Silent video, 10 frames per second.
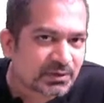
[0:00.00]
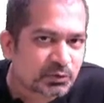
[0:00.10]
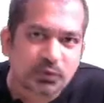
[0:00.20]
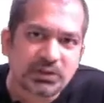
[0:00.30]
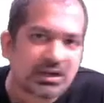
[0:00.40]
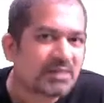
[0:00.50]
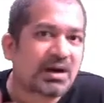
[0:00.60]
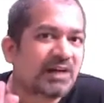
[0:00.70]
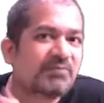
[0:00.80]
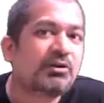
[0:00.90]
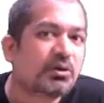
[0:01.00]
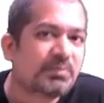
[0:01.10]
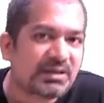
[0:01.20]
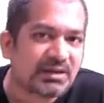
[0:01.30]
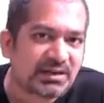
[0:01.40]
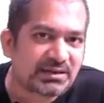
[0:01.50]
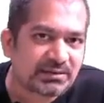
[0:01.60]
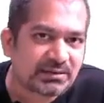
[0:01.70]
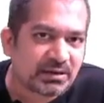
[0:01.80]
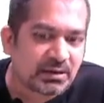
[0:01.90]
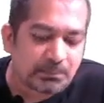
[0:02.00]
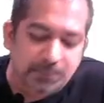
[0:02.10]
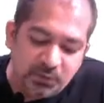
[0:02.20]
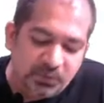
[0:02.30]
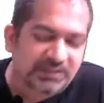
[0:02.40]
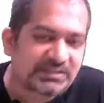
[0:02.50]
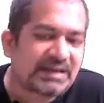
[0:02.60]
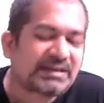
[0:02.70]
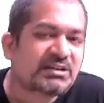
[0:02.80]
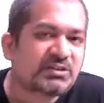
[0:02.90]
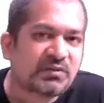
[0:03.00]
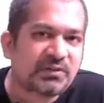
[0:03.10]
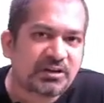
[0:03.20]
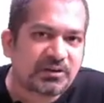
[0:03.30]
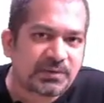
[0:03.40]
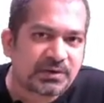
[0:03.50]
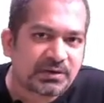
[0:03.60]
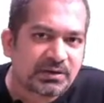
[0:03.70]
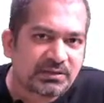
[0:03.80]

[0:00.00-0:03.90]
So the demand will not be created. But what is the intention of the government?